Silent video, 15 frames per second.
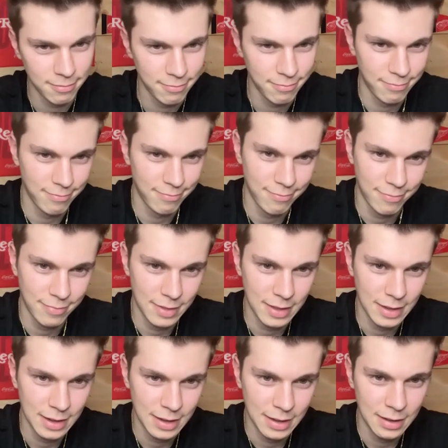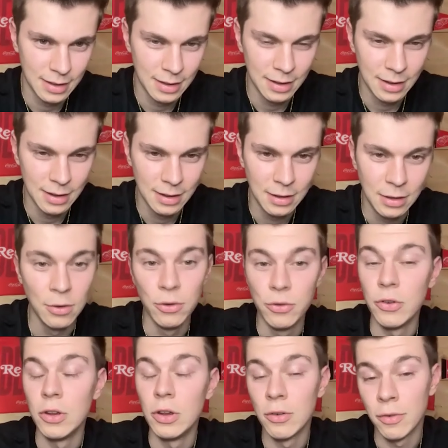He's gonna, he's gonna fucking
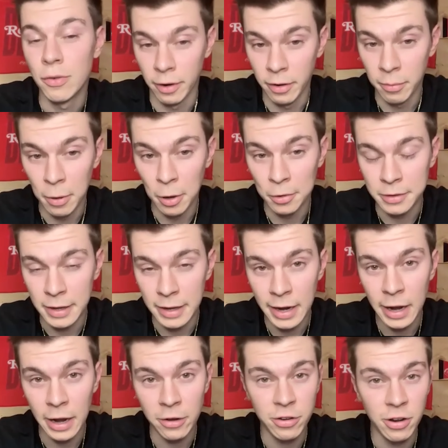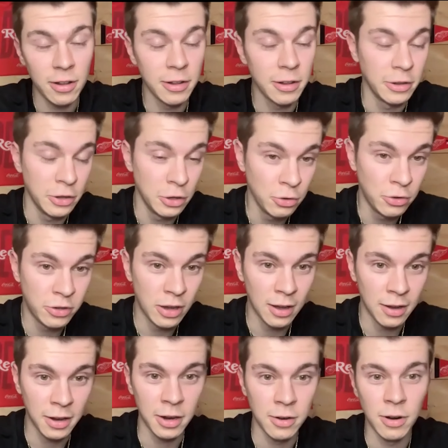torture you. You've heard about the N H L in
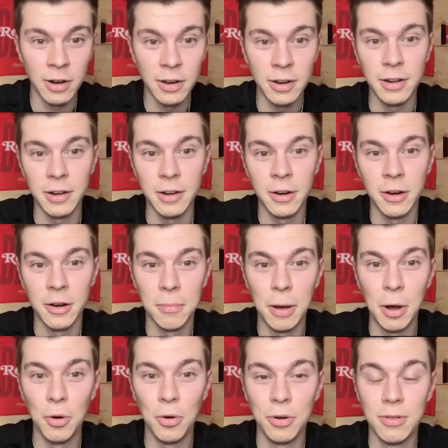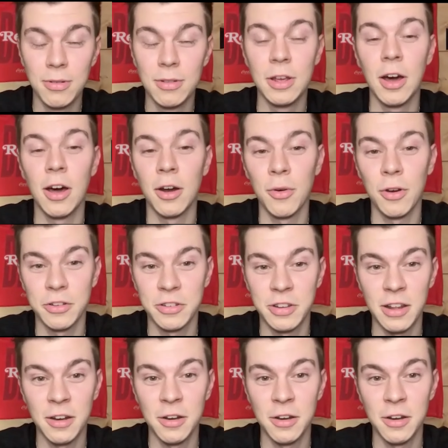Utah. Get ready to hear about the Ottawa oh, yeah.